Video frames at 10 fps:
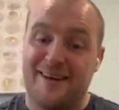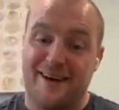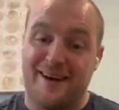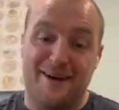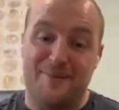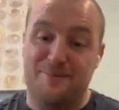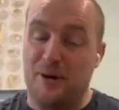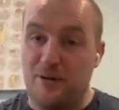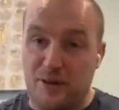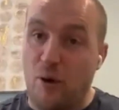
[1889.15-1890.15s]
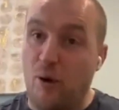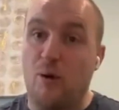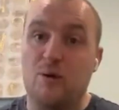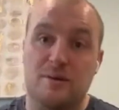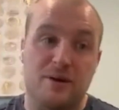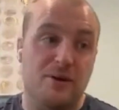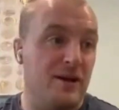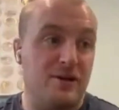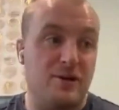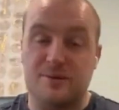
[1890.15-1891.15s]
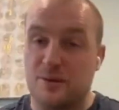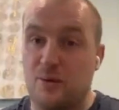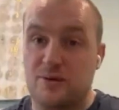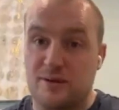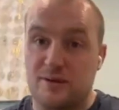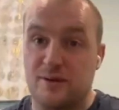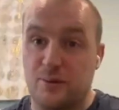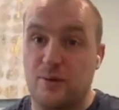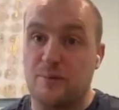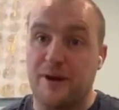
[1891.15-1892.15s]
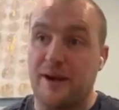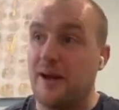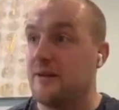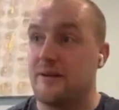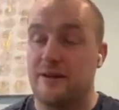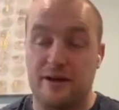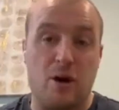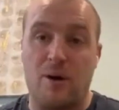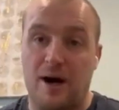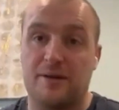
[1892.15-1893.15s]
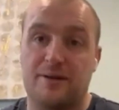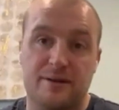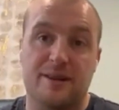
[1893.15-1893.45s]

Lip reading: But the whole community comes and watches the rugby, and they go hard.